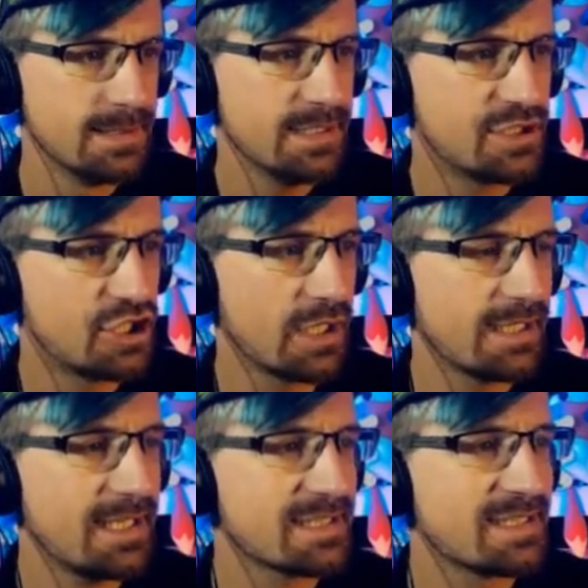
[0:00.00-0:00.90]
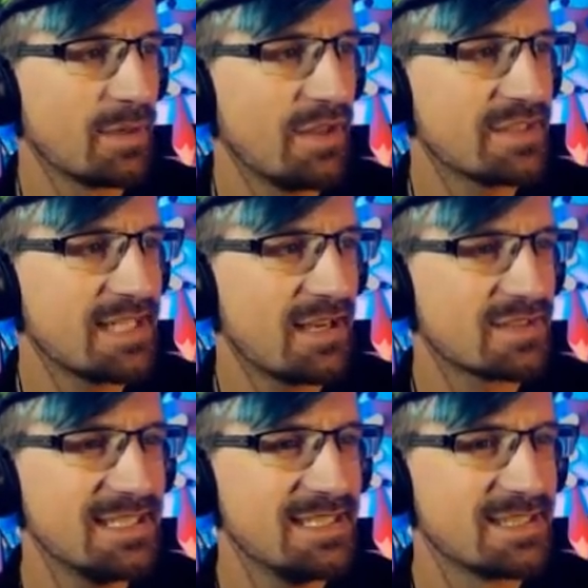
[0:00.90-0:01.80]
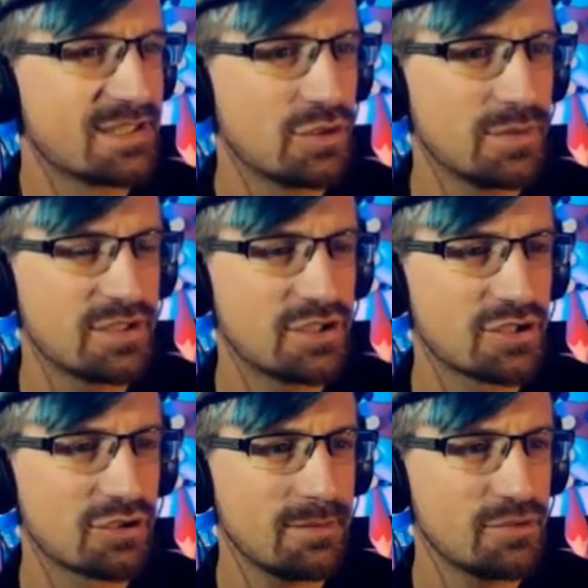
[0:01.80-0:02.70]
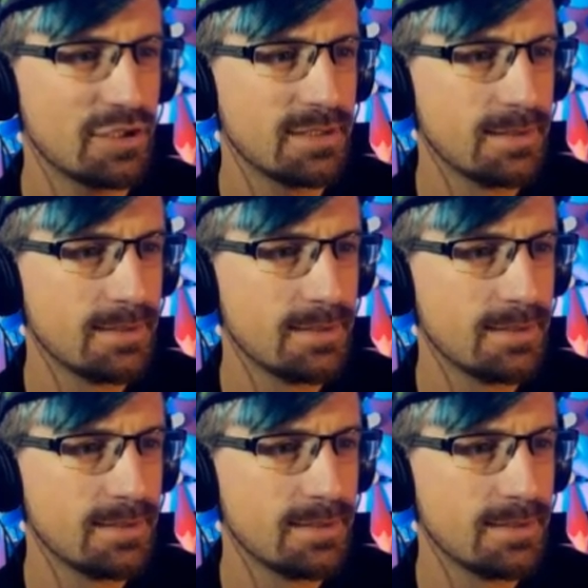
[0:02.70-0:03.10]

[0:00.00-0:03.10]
It's chilling how similar this house is to its description.